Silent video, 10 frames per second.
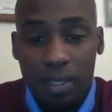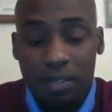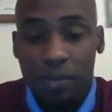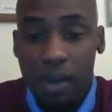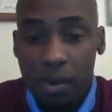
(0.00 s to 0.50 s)

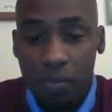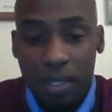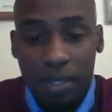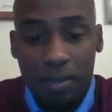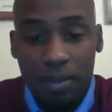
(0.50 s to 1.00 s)
It's very
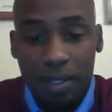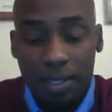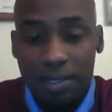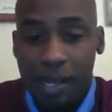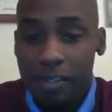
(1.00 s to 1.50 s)
real.
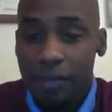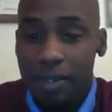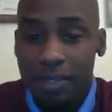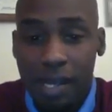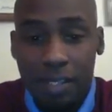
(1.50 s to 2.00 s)
It sounds
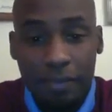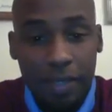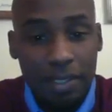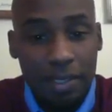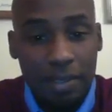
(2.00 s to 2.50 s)
very science
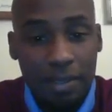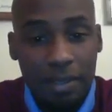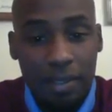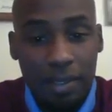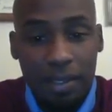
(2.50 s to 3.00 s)
fiction.
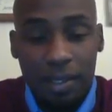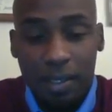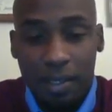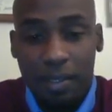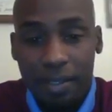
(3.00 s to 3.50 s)

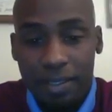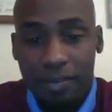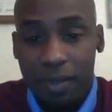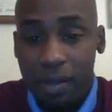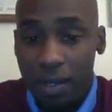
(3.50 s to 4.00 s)

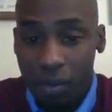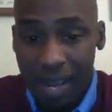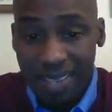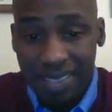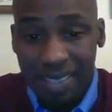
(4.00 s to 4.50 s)
It's very
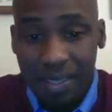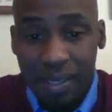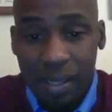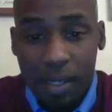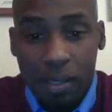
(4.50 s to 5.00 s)
crazy,
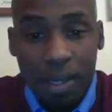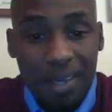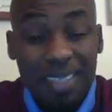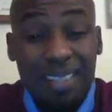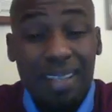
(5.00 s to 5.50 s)

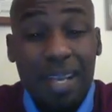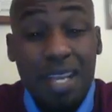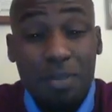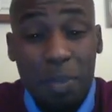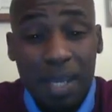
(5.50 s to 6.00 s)
and it's the
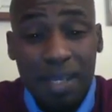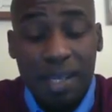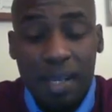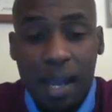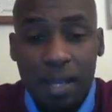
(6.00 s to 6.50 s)

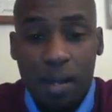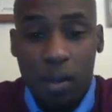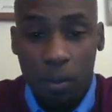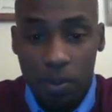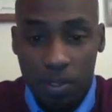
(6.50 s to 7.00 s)
linchpin that kind of
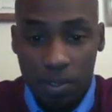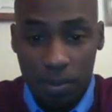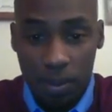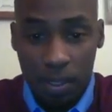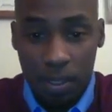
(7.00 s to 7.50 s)
holds
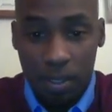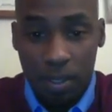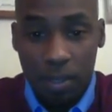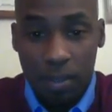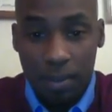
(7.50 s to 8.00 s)

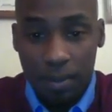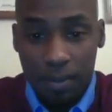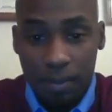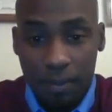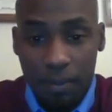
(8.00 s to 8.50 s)

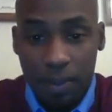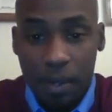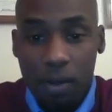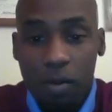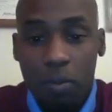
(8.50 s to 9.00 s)

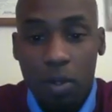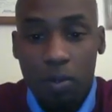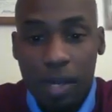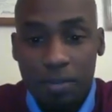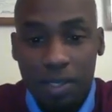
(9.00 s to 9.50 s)
their whole
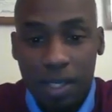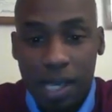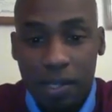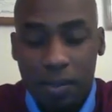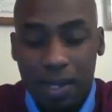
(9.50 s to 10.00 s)
program
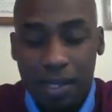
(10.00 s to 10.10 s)
together